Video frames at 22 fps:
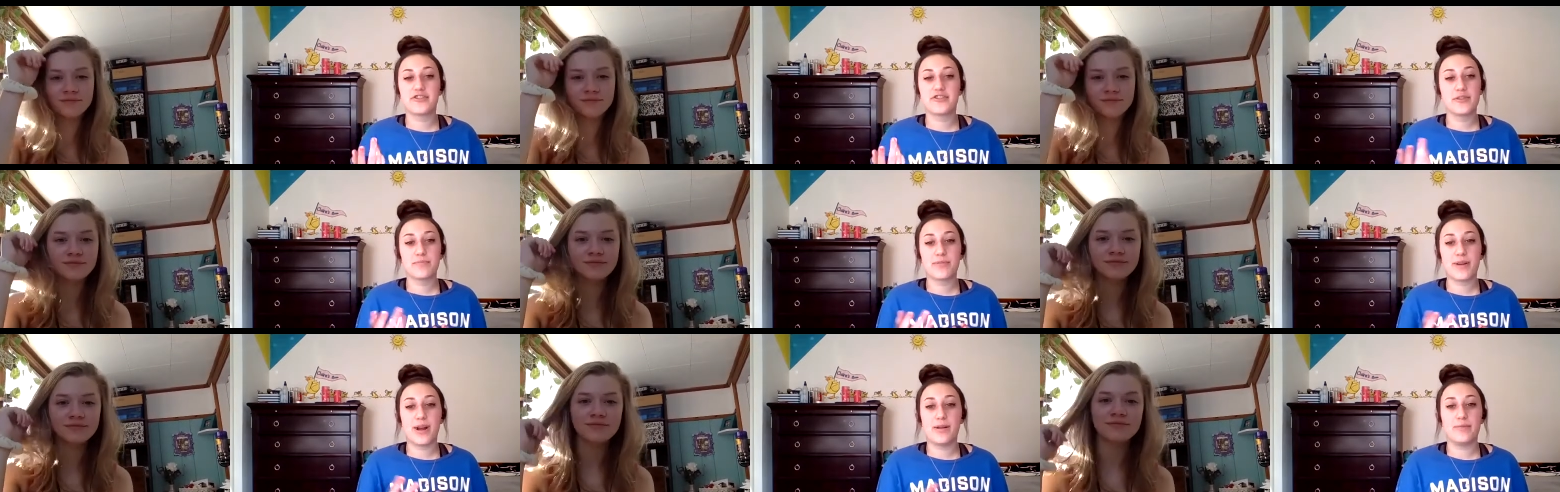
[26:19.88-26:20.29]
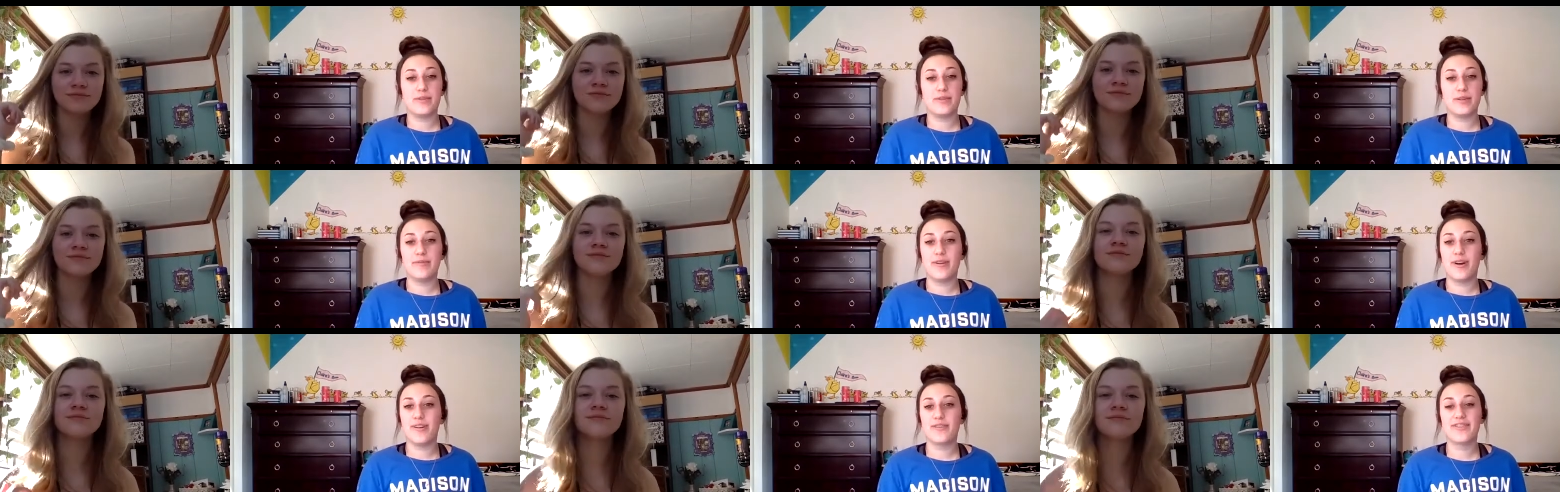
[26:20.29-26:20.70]
Speaker 1: this. She
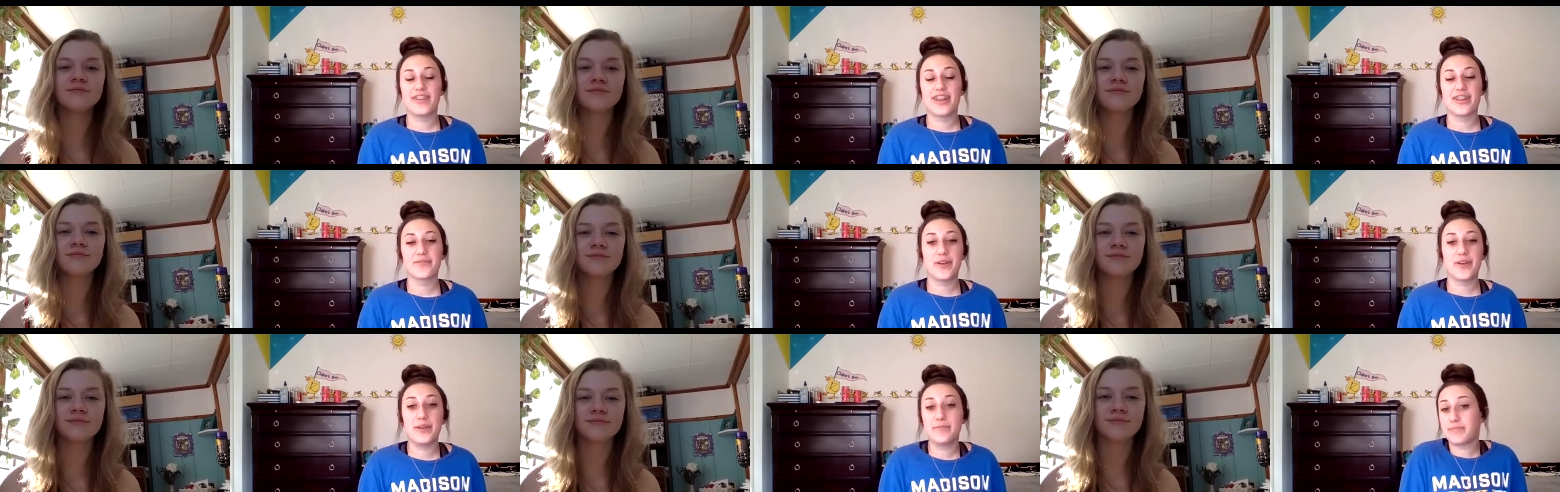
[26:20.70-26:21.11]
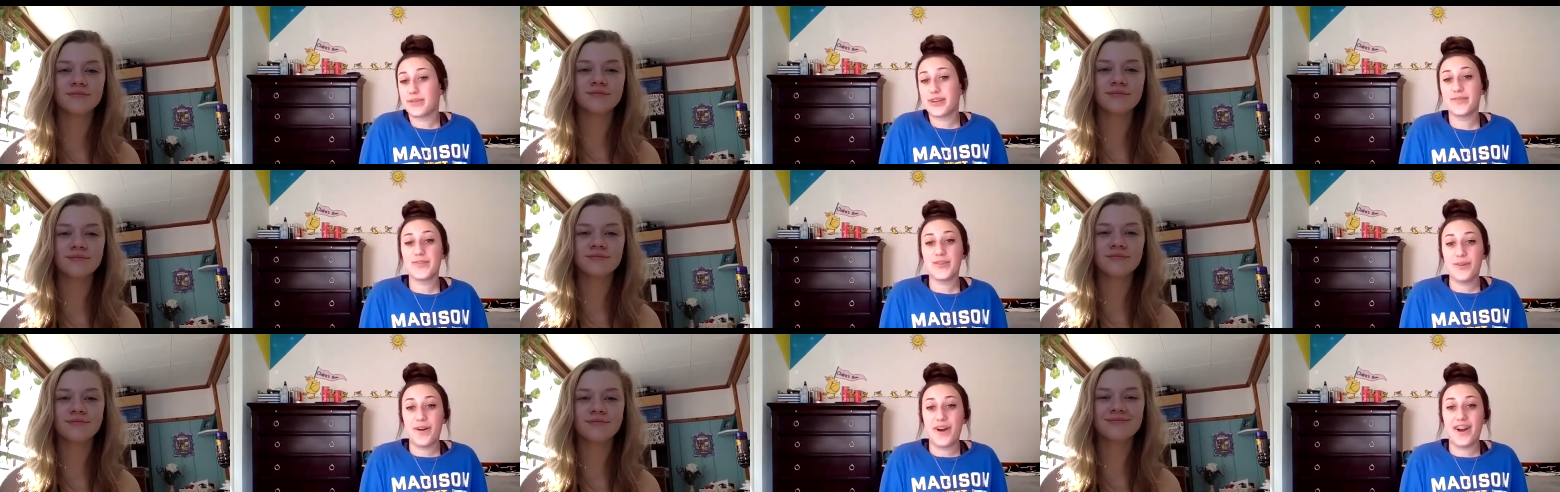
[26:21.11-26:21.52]
probably won't. That's fine.
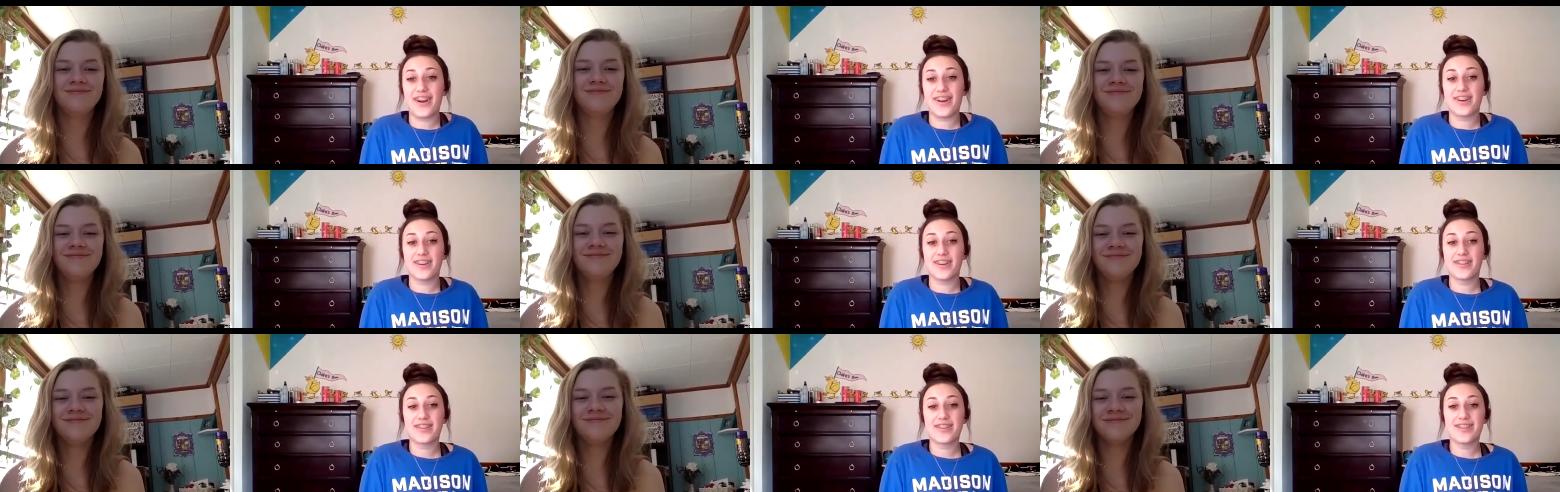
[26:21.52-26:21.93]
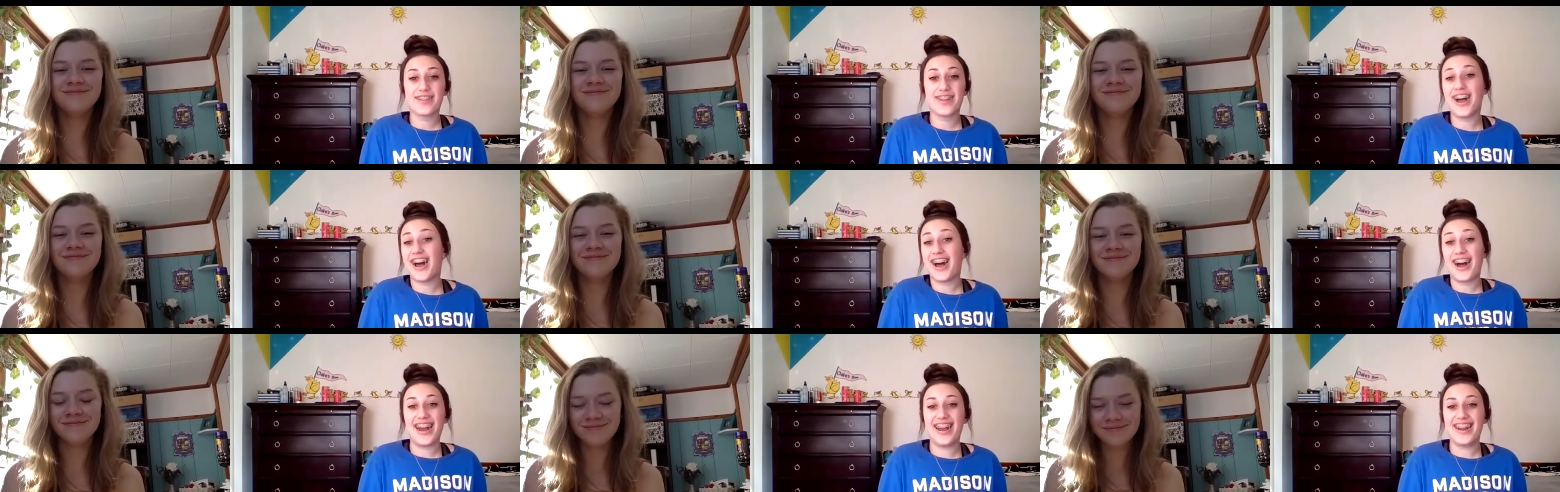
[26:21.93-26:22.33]
But if you are,
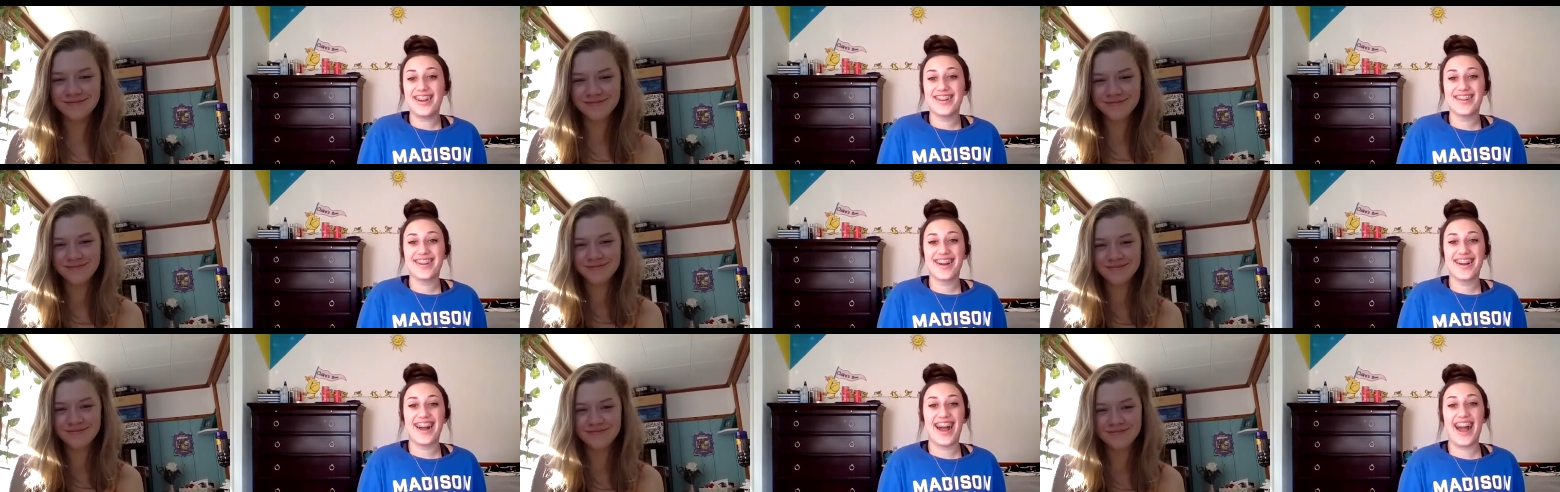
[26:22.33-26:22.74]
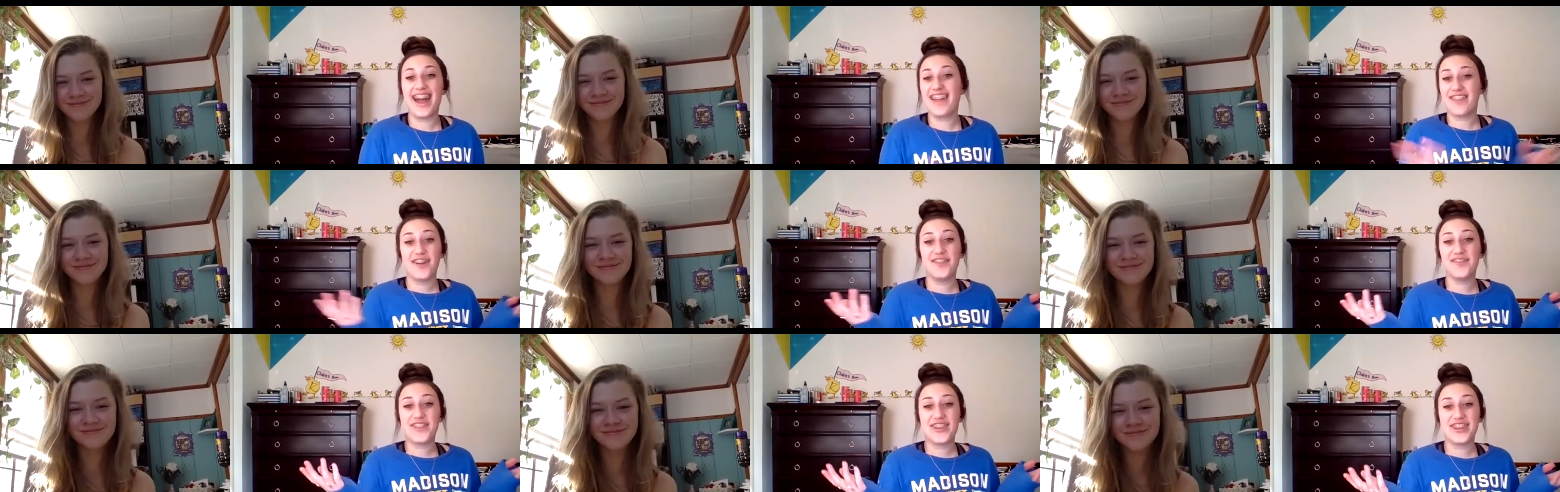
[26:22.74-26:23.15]
hi,
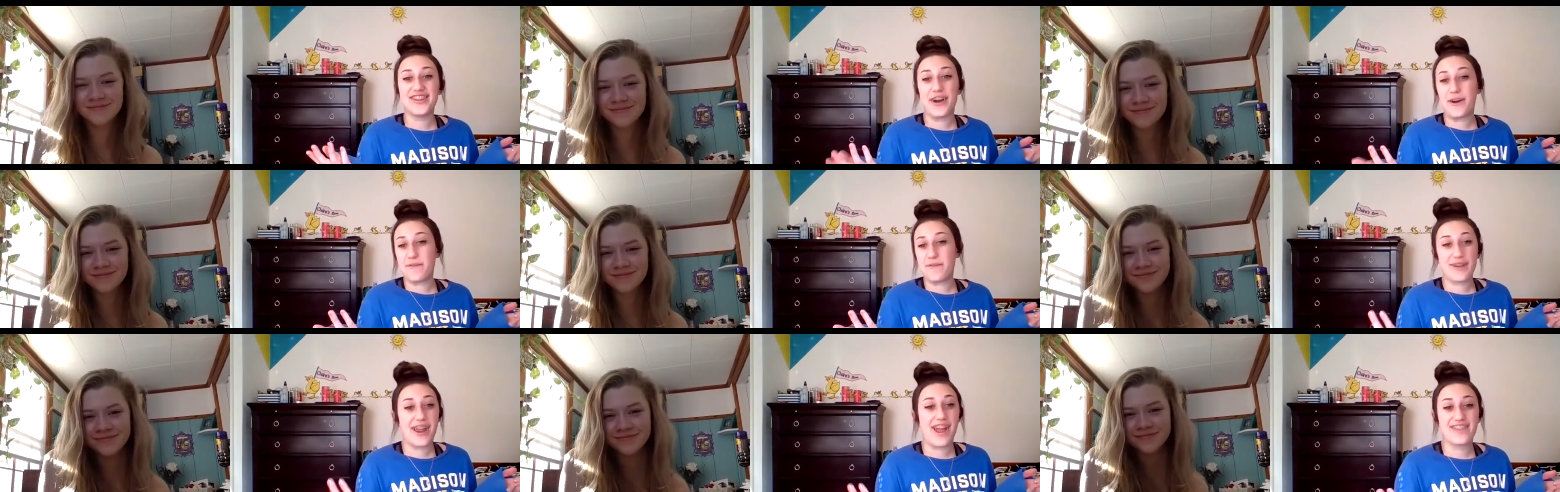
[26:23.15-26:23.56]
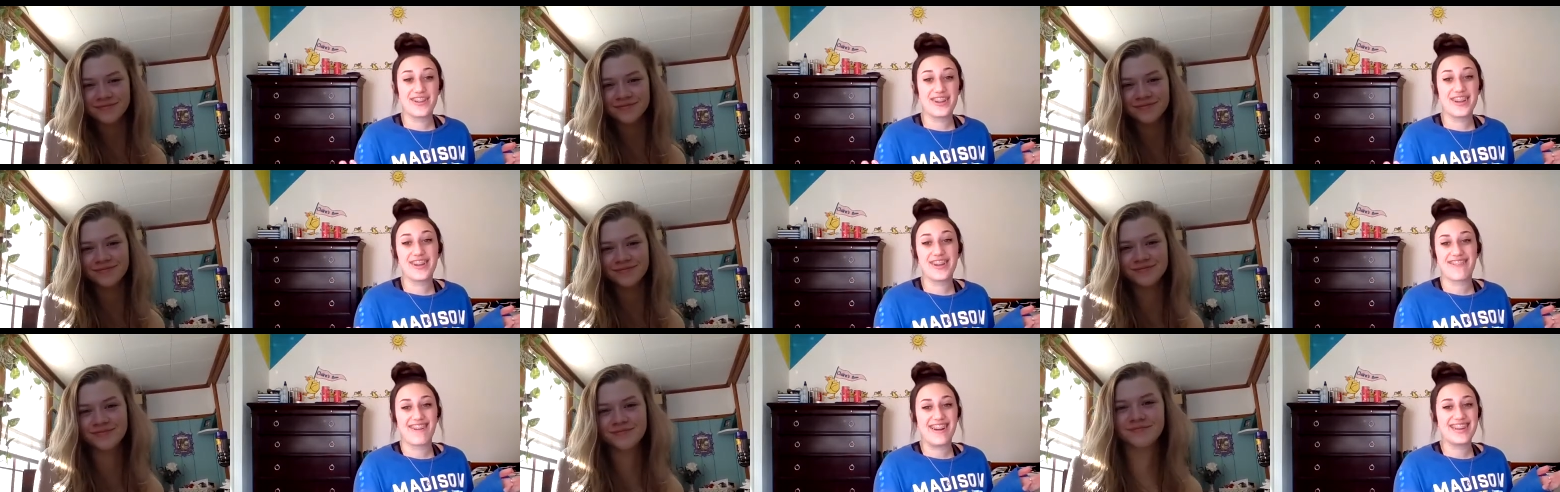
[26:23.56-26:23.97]
I love you. Hope you're
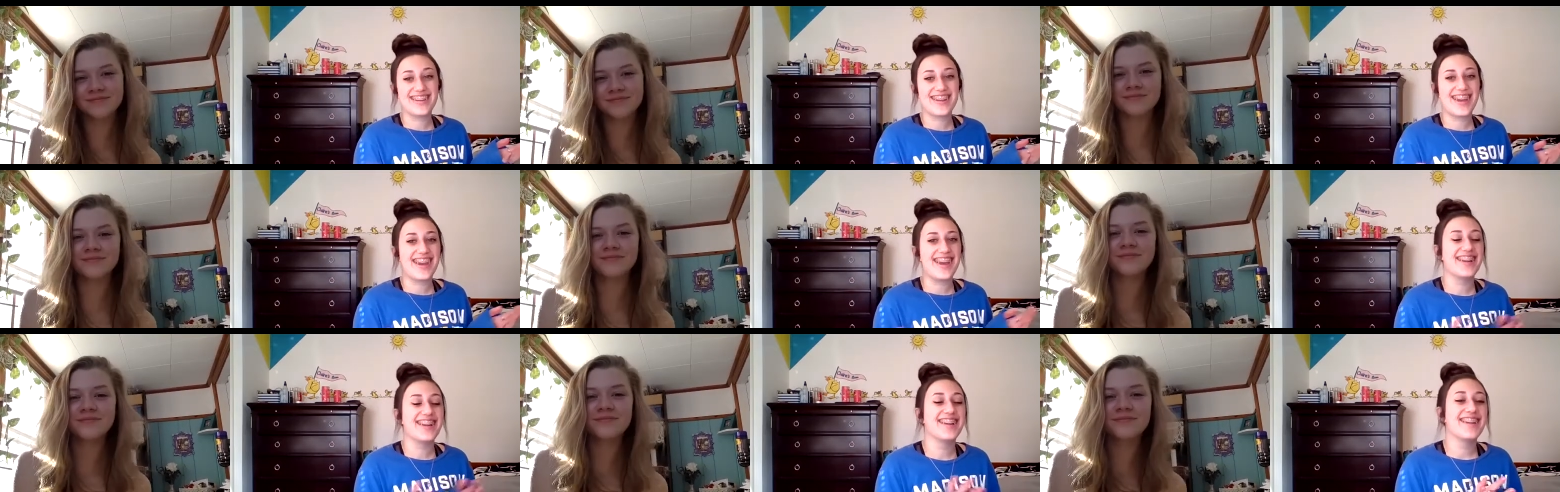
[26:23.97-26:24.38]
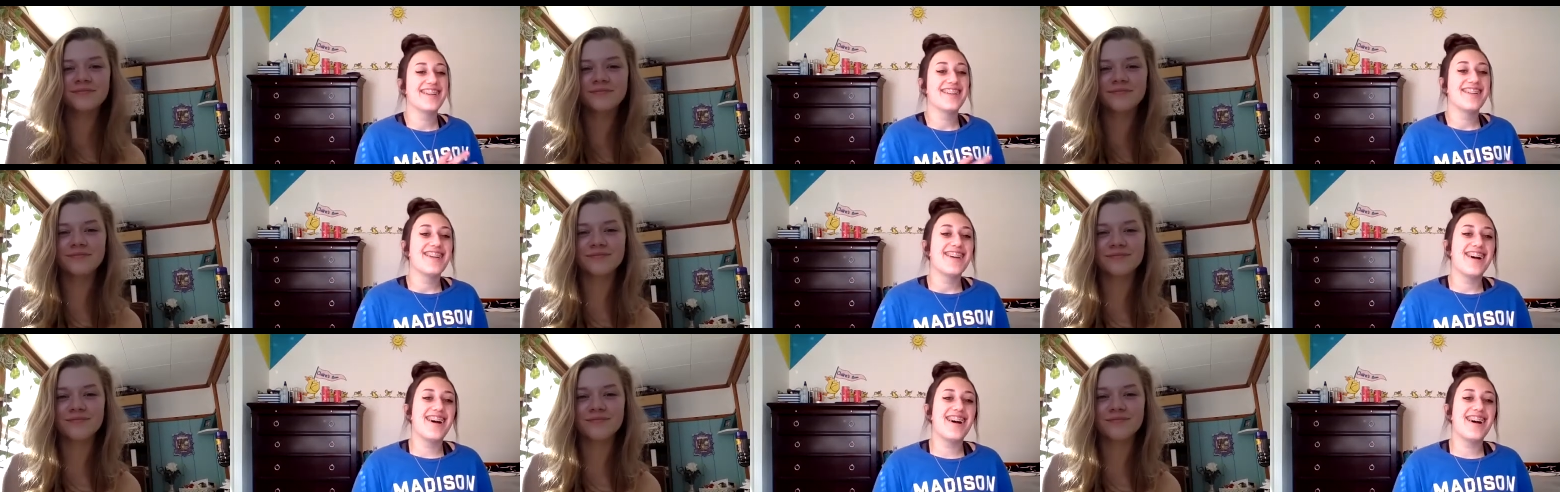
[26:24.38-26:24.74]
having a great day.